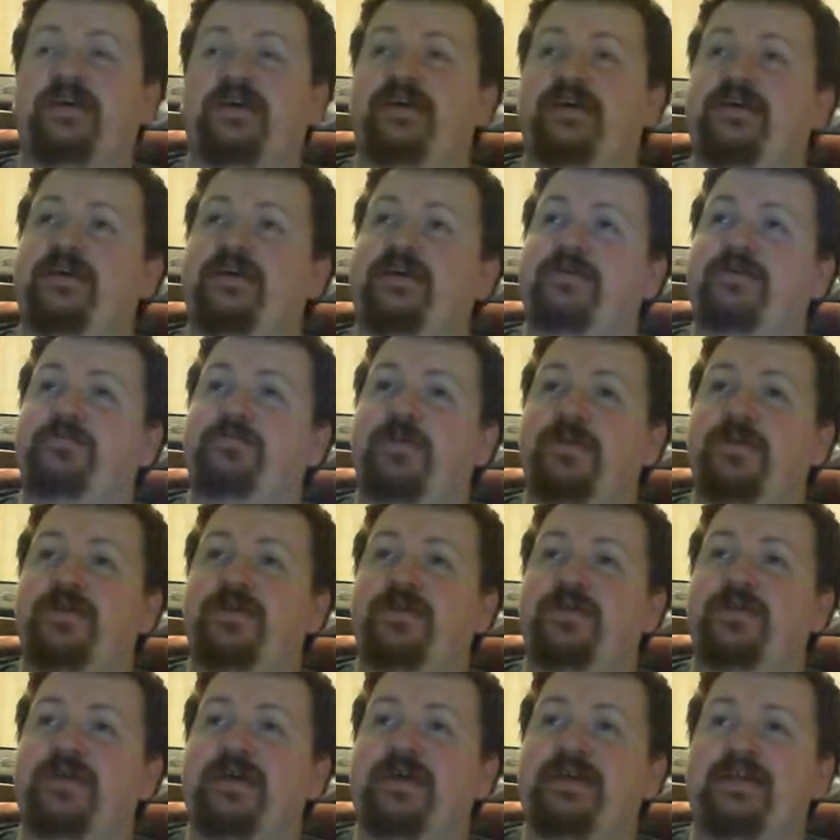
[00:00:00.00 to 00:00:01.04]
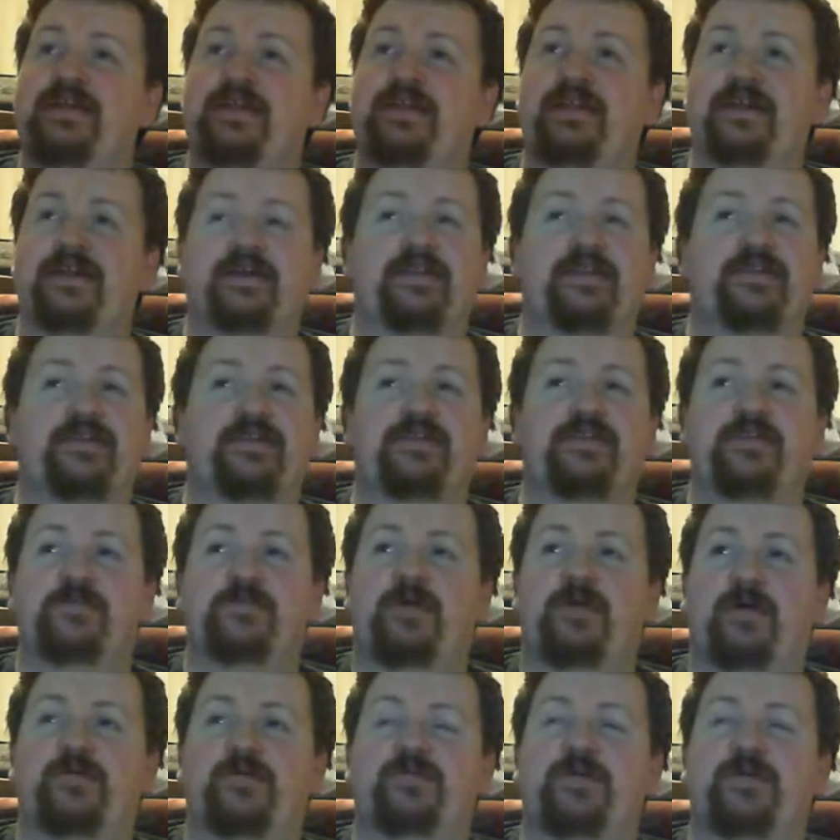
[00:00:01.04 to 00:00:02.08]
But like, the only
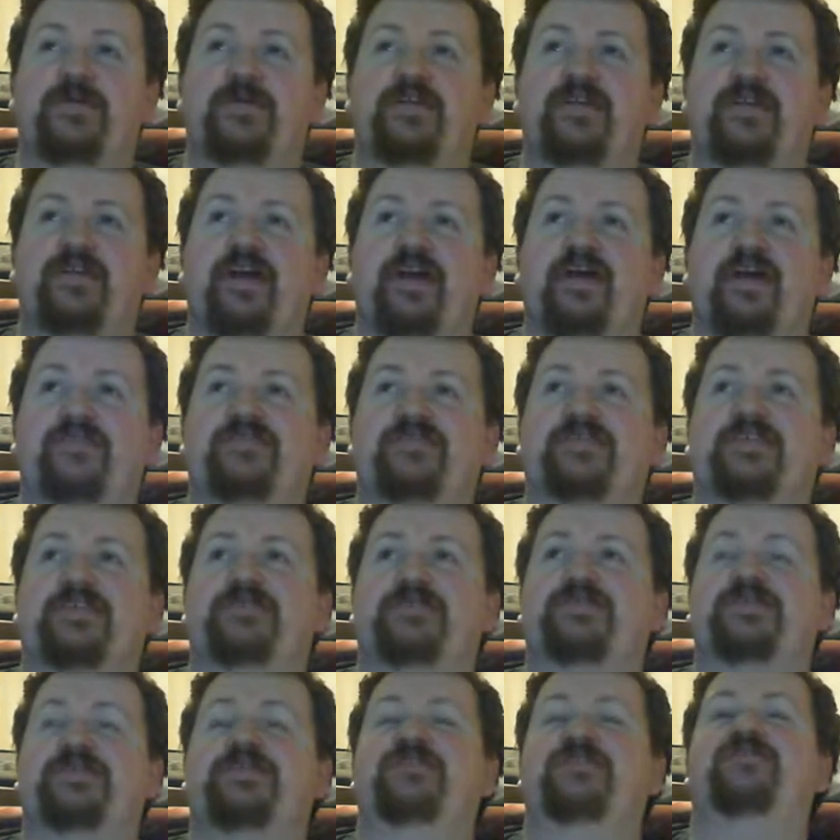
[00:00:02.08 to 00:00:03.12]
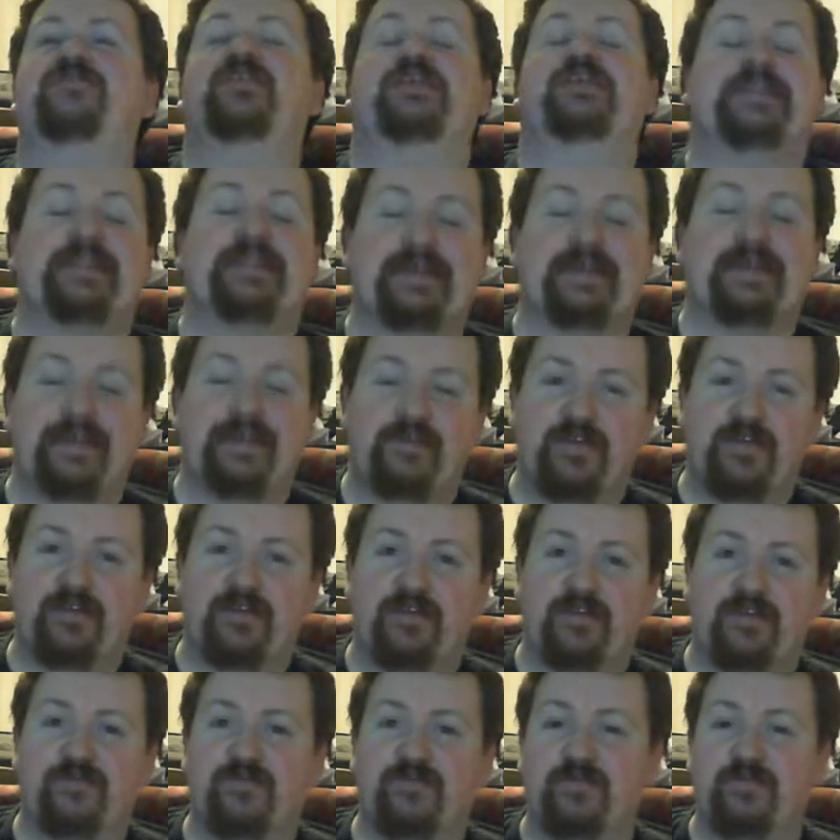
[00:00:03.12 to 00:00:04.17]
problem people are going to have is obviously the fact that, like, if you
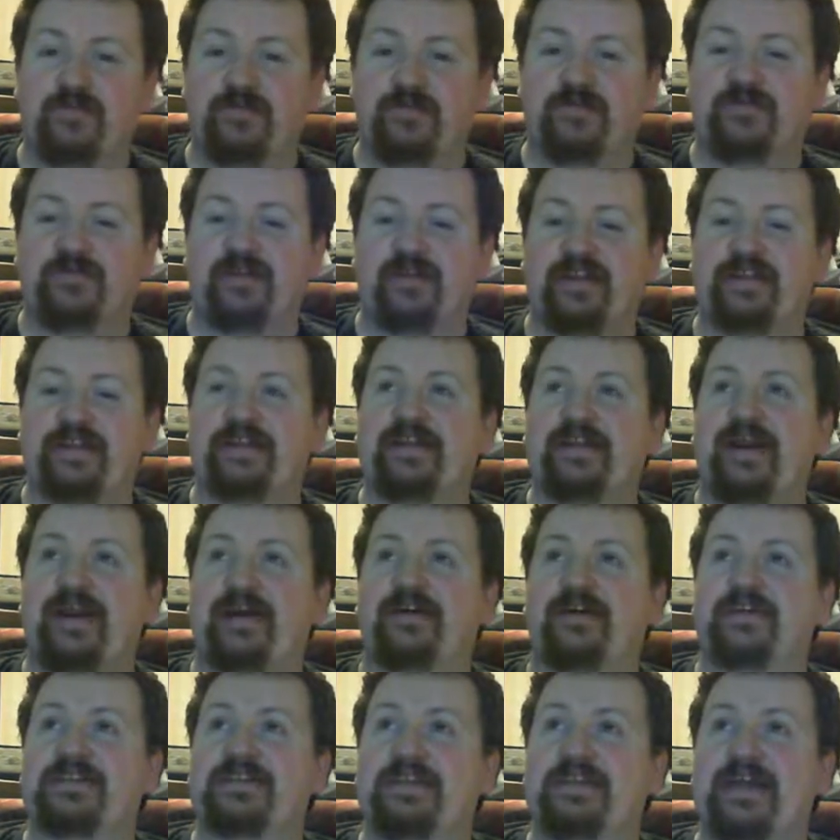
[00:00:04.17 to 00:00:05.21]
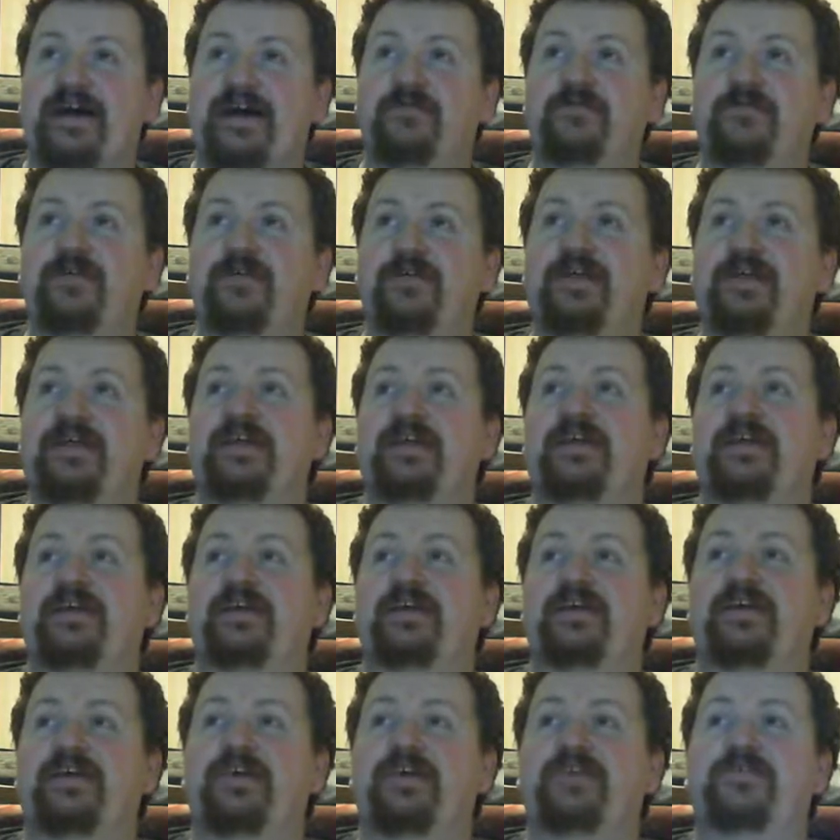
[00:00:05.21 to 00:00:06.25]
don't have gold rated cars now,
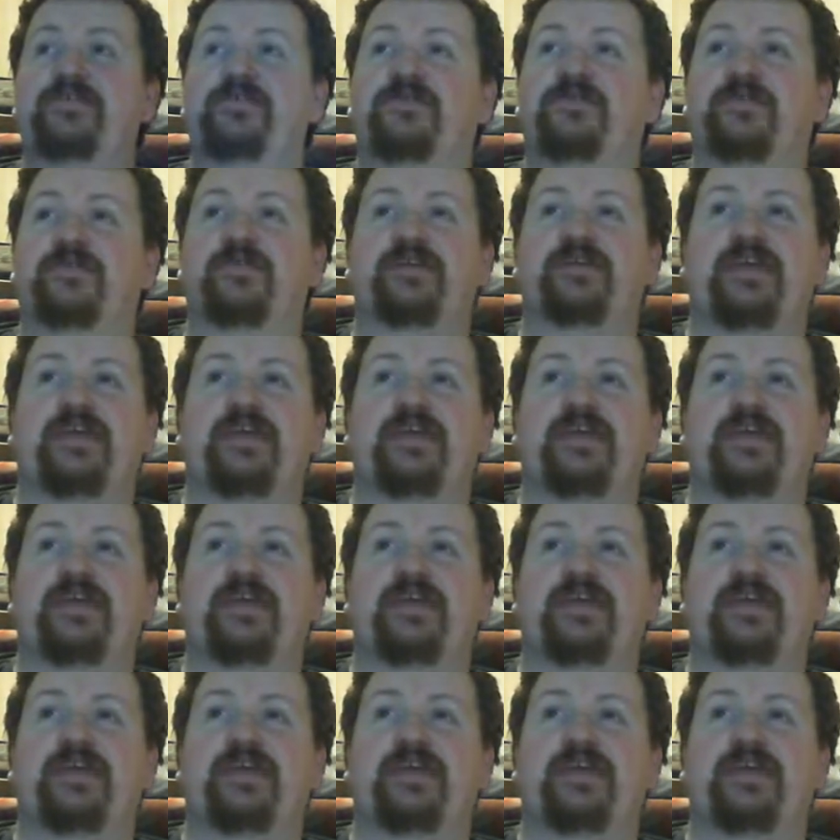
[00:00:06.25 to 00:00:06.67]
your